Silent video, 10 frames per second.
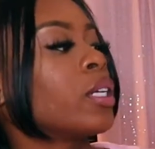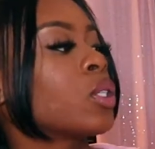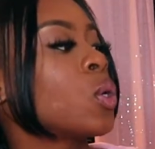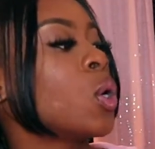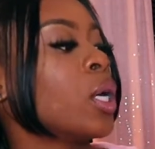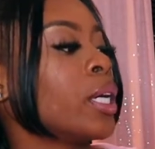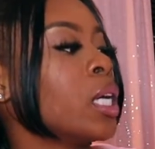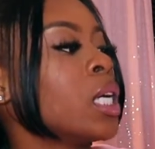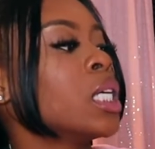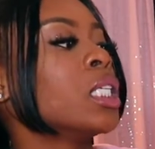is called
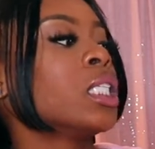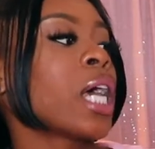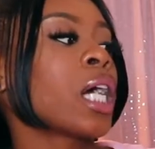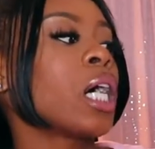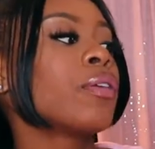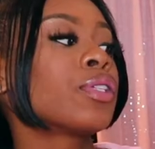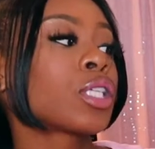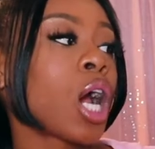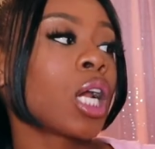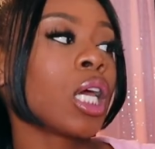Deck of
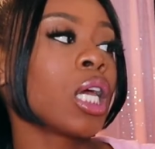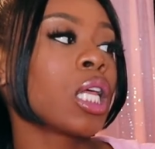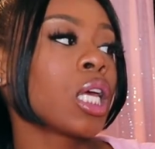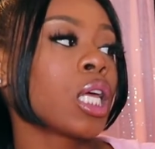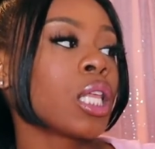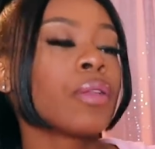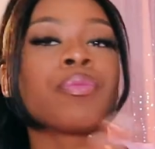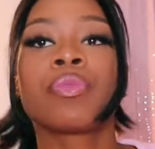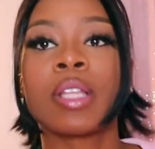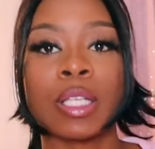Scarlet.
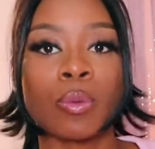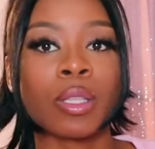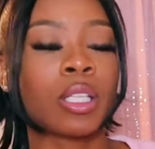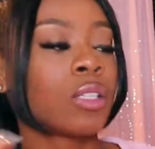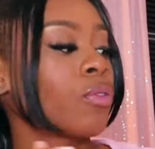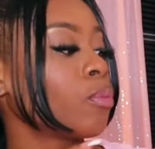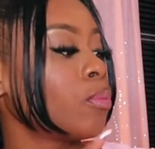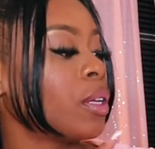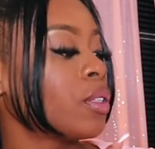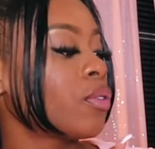That's what this
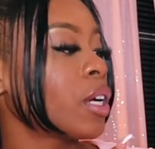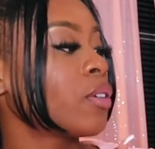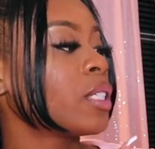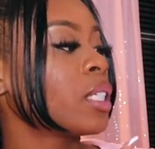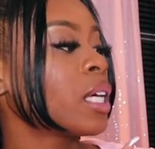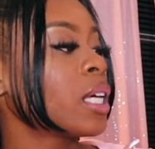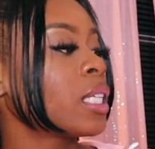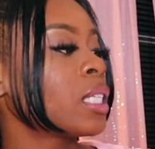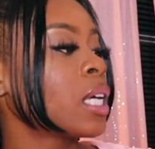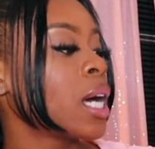month's fragrance
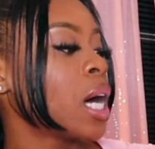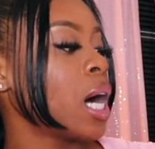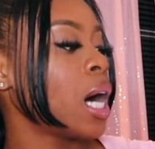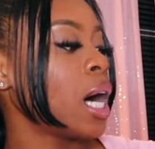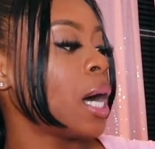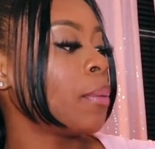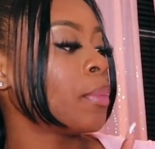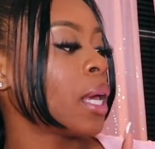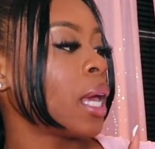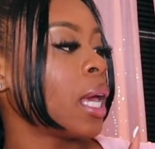is. Um,
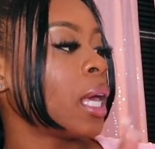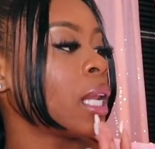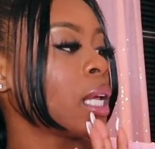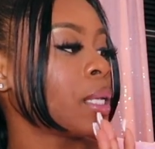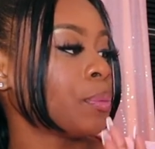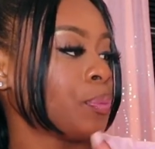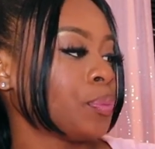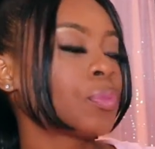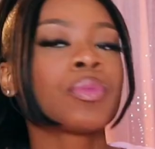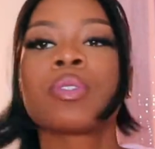and
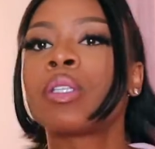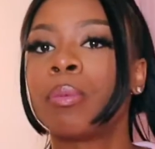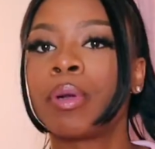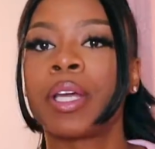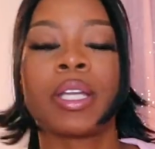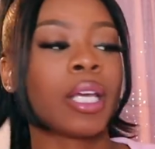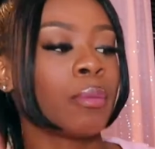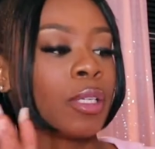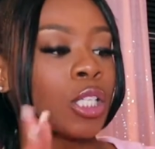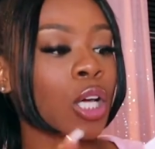the brand
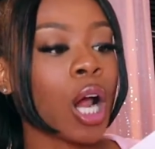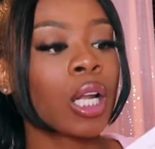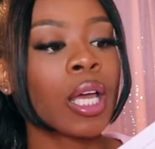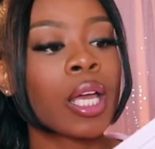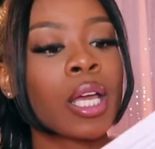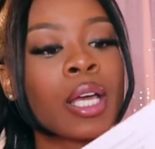name is Scarlet.